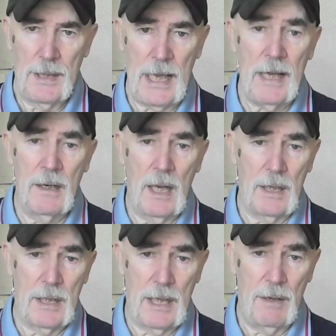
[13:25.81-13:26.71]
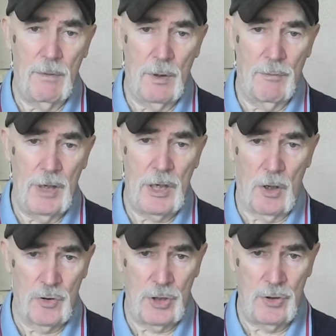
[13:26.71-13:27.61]
Then they were
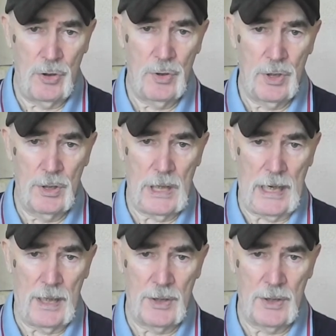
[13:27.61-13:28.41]
reconstituted